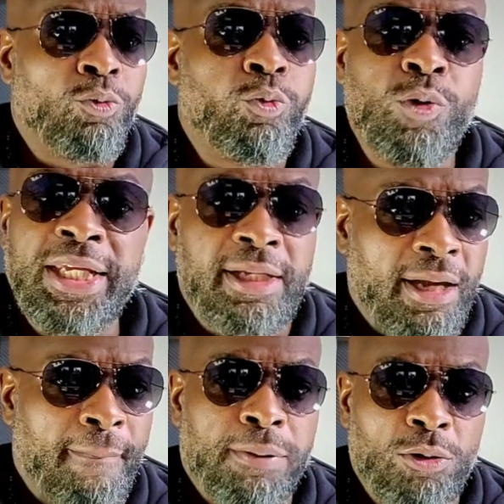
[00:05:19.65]
weak
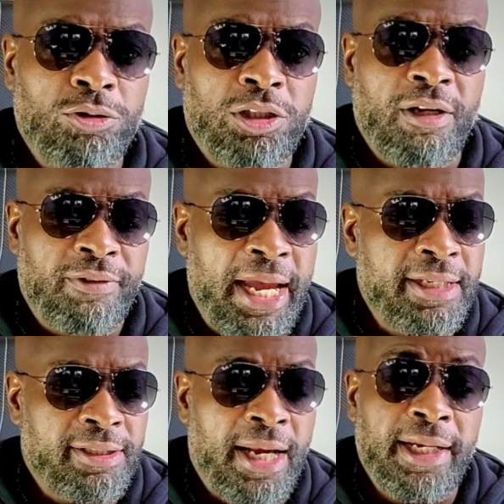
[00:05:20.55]
approach of
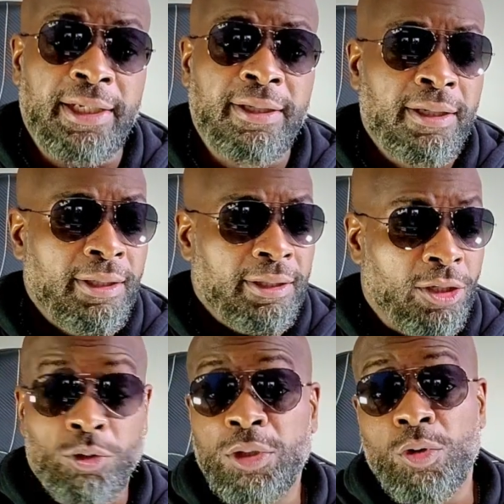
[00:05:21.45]
gaslighting that
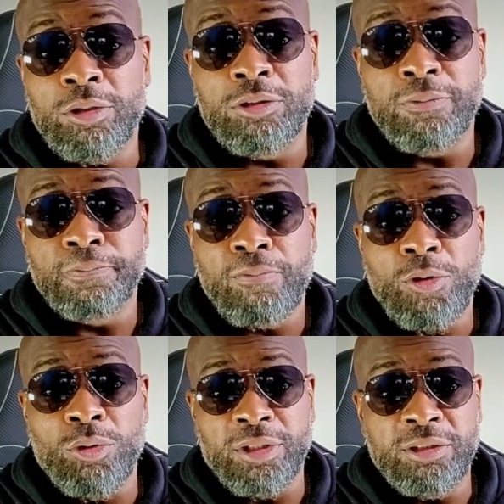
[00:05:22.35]
only works
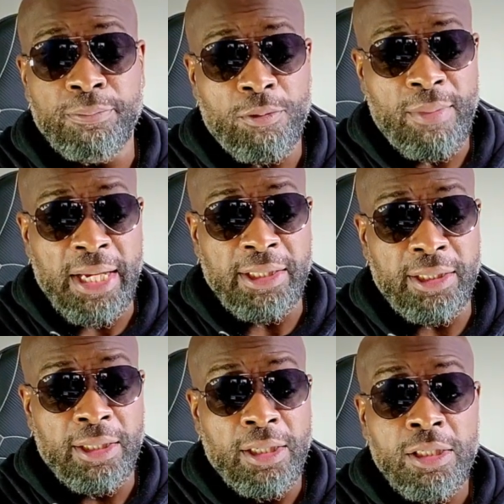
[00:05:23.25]
on the simple-minded.
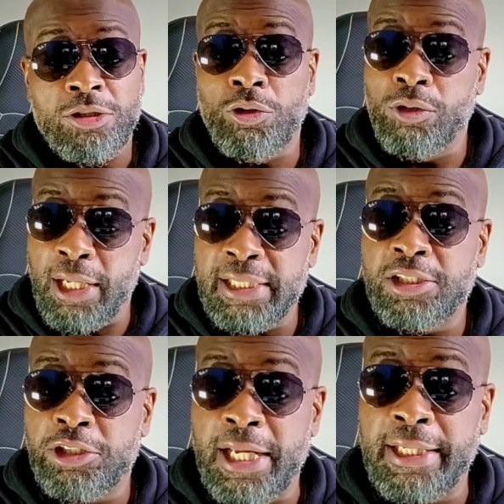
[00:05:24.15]
So
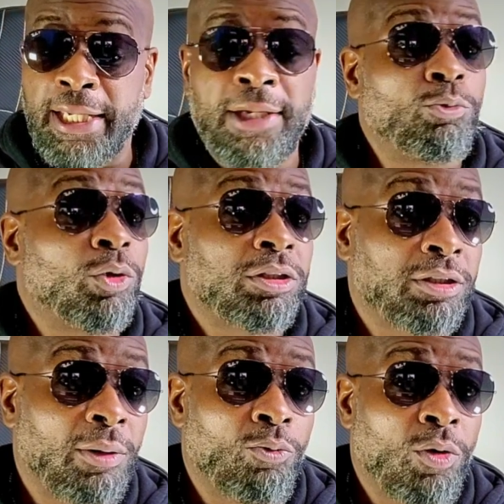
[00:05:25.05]
let's check in with
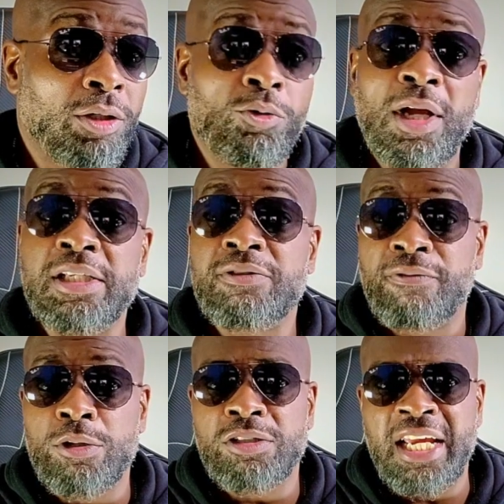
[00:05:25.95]
someone who has
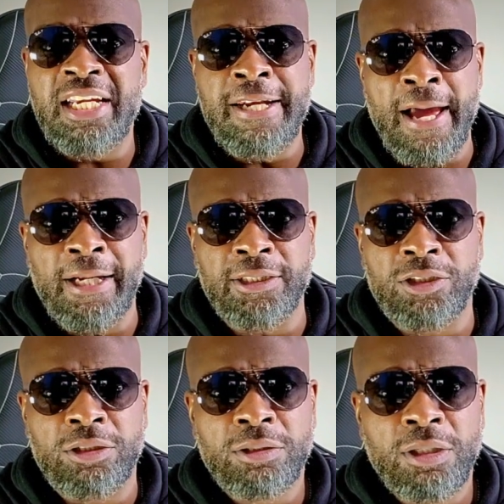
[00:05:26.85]
firsthand
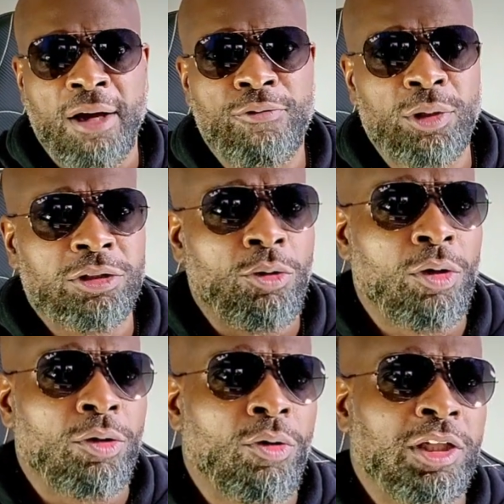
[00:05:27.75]
knowledge of what's
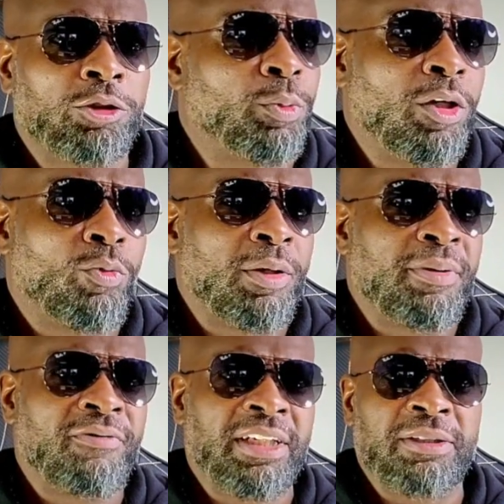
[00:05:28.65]
going on, because we don't want to
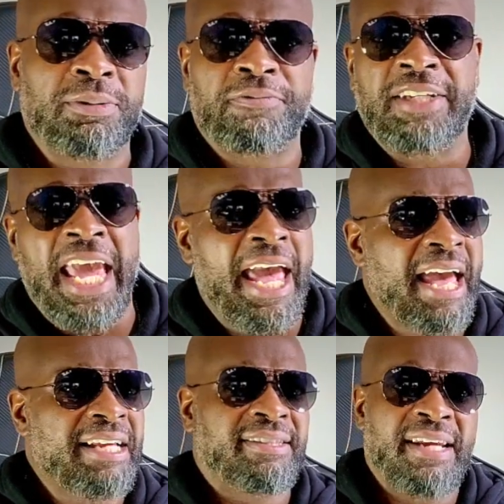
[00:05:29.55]
be victims of
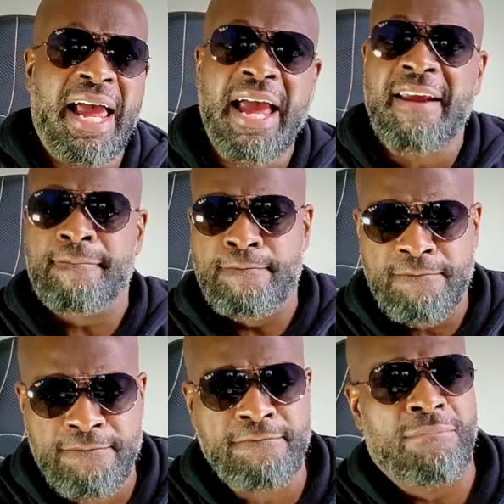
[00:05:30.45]
gaslight.
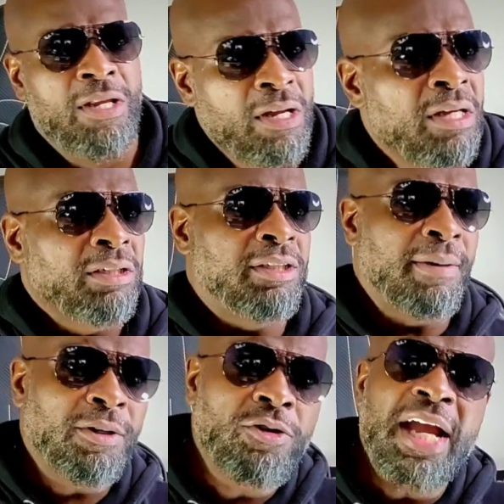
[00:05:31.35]

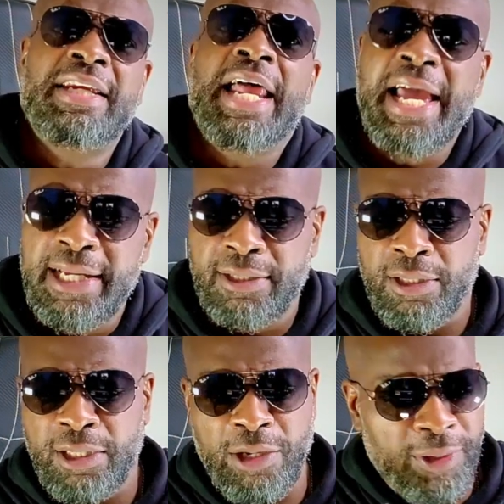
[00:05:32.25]
Democrat light.
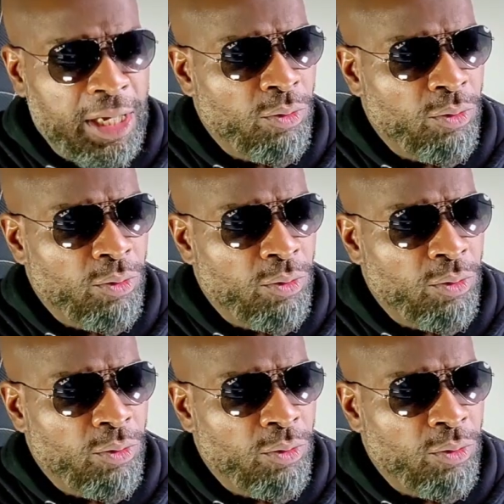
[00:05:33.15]
Here we go.